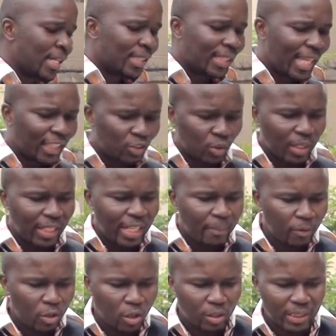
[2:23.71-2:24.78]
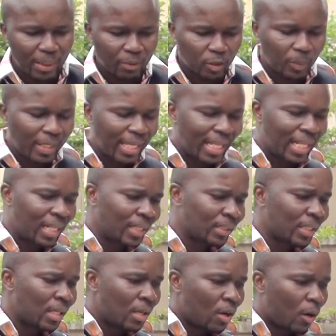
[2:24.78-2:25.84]
Thanks to a lame God that must be held,
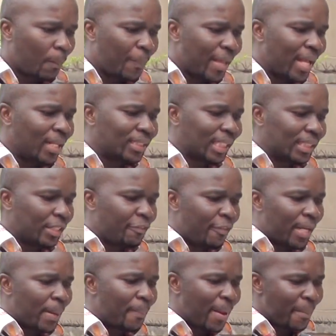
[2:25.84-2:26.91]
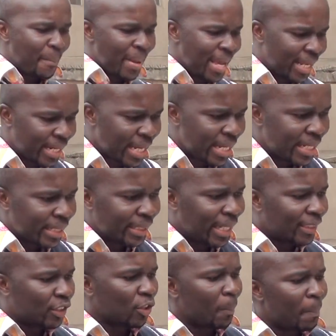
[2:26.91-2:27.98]
upheld, and defended by men.
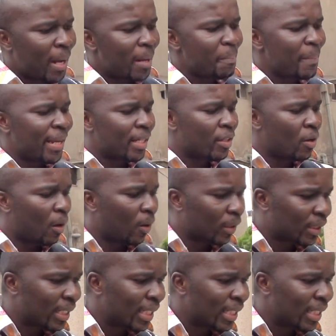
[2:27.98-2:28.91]
That's your man-made God